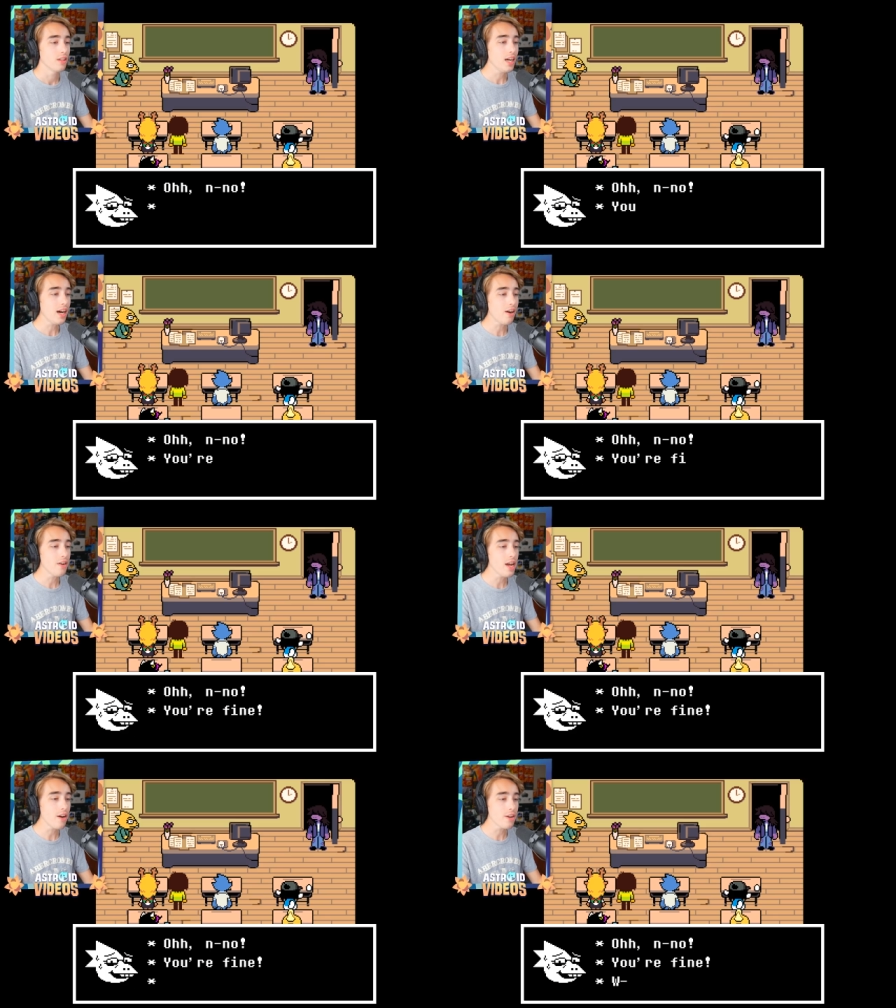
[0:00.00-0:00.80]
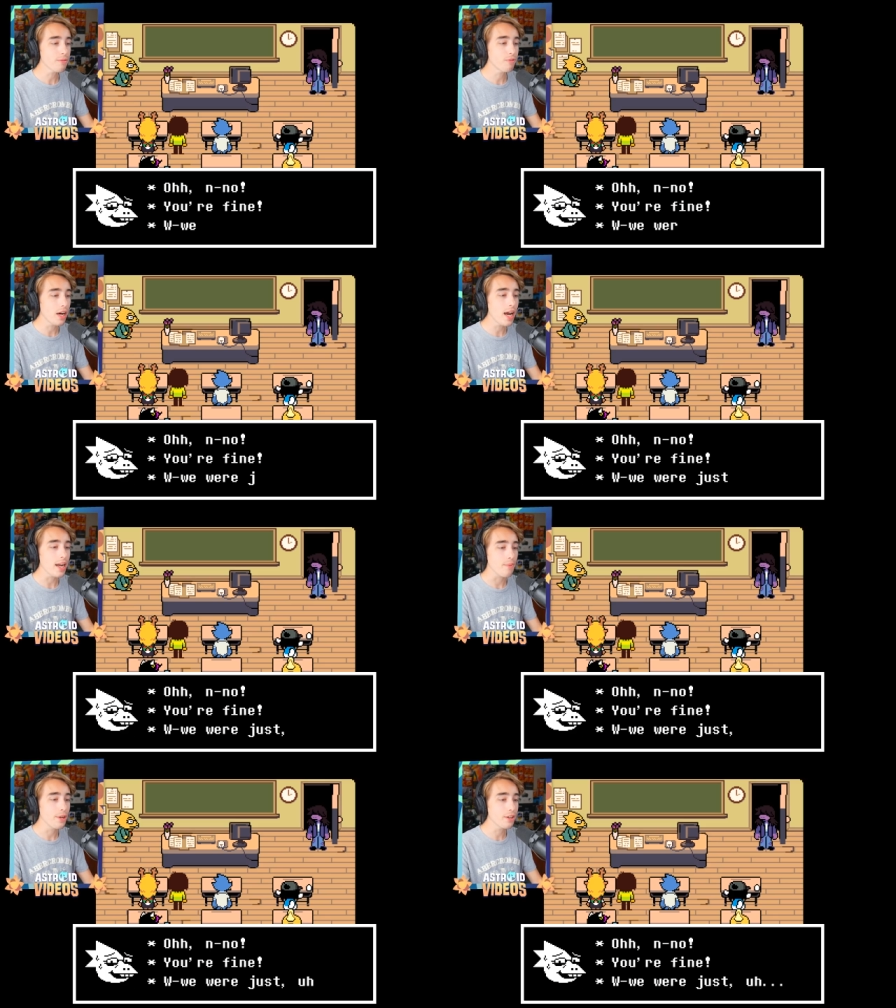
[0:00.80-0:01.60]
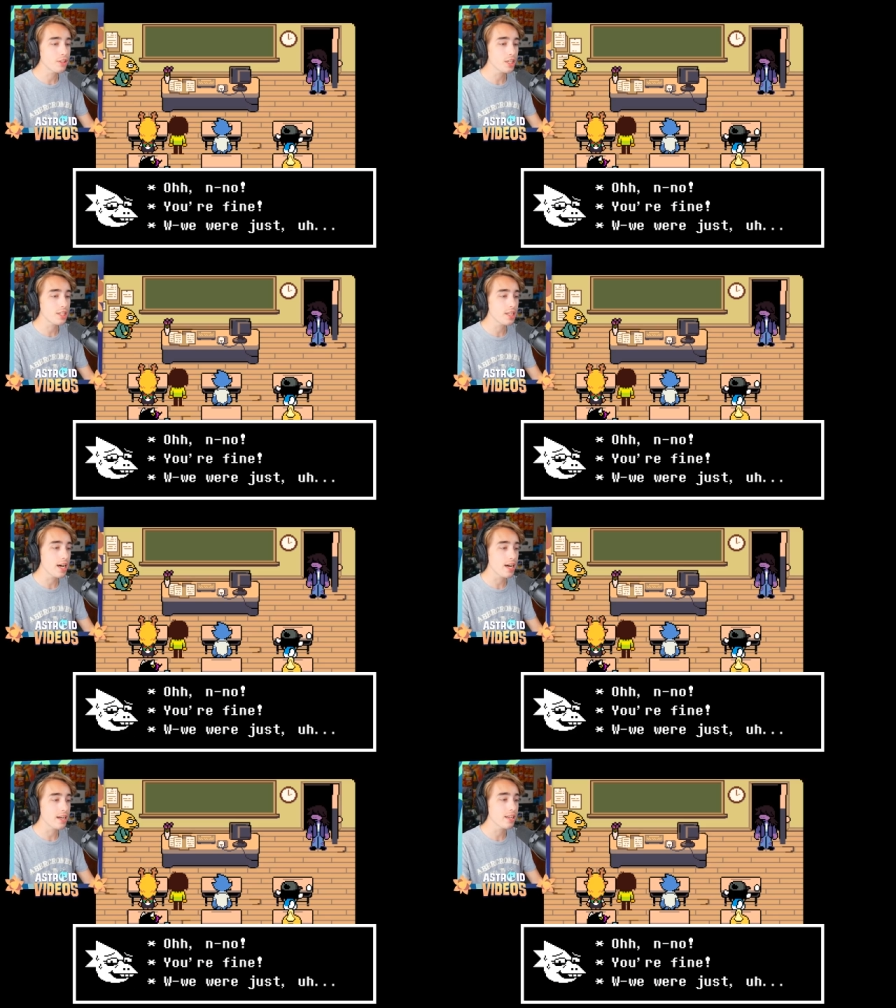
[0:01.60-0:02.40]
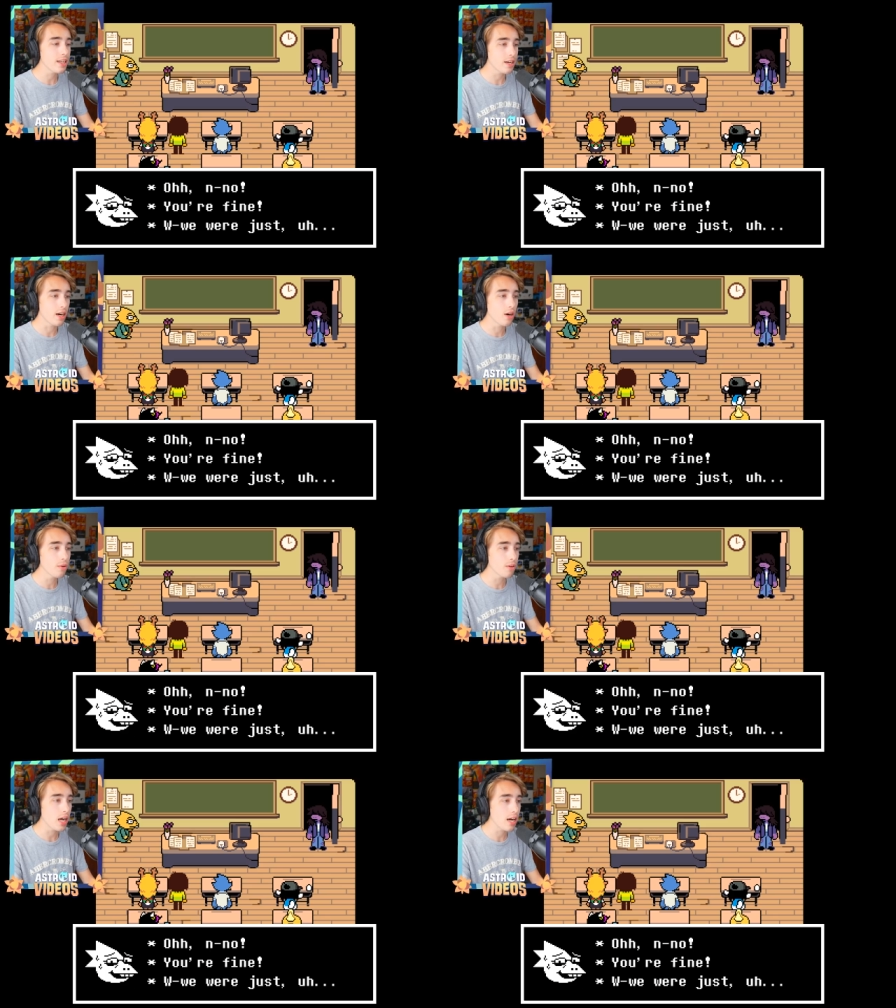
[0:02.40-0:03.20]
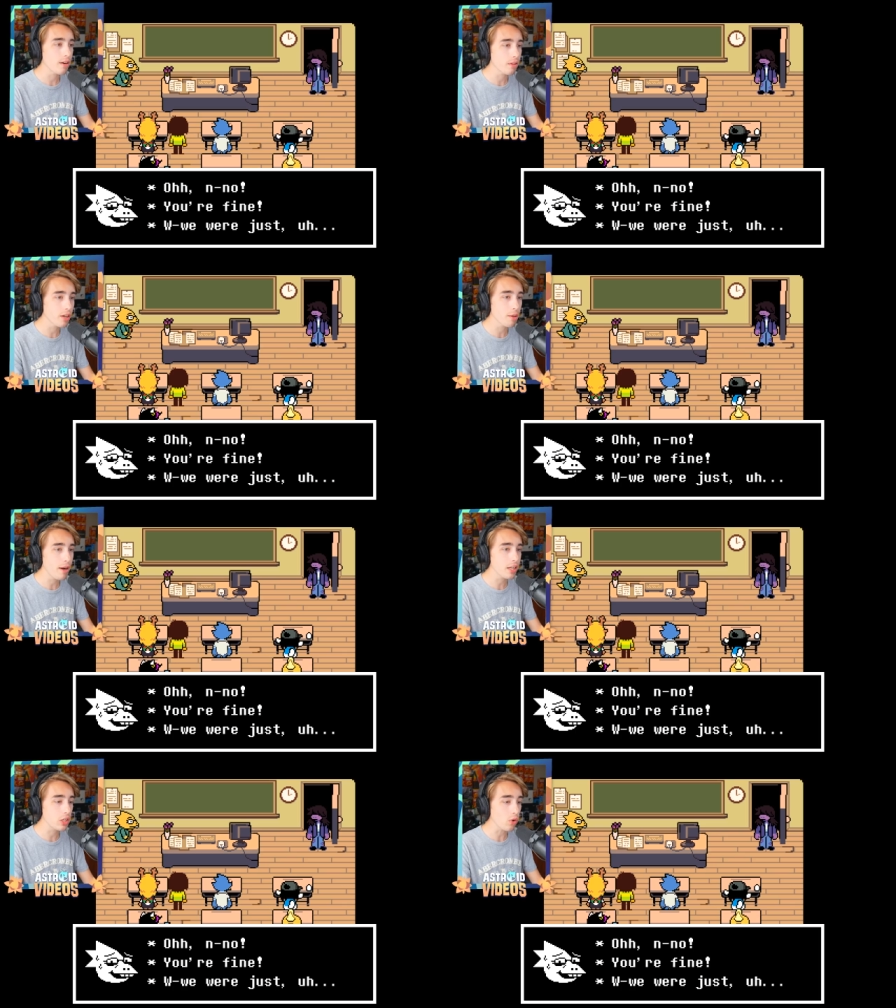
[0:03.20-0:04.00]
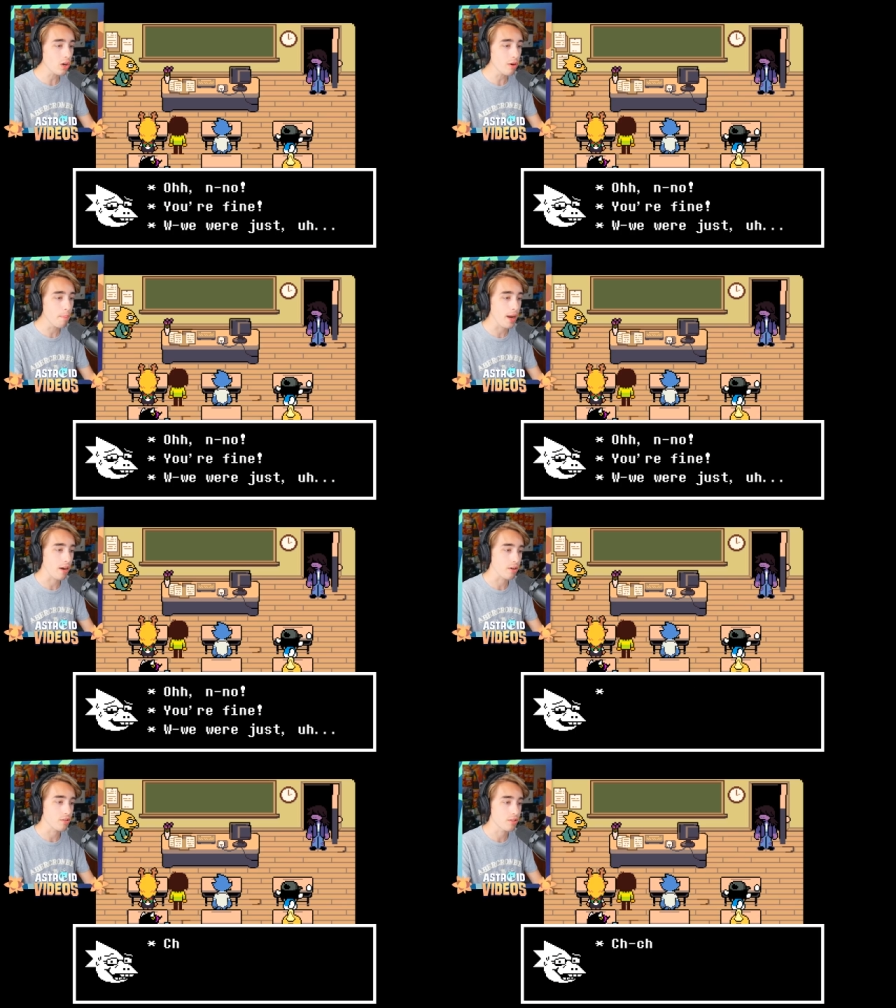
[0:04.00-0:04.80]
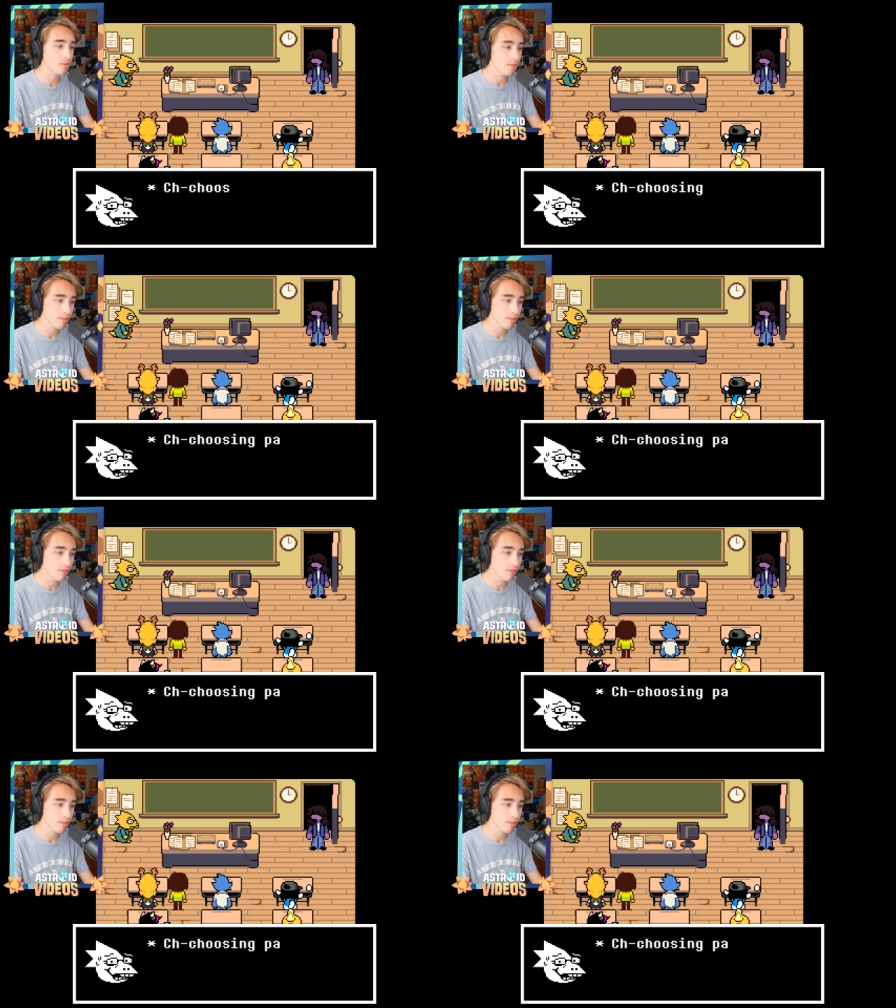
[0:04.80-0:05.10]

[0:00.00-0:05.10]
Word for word: Oh no, you're fine. We are just uh, you know, uh learning about door repairs.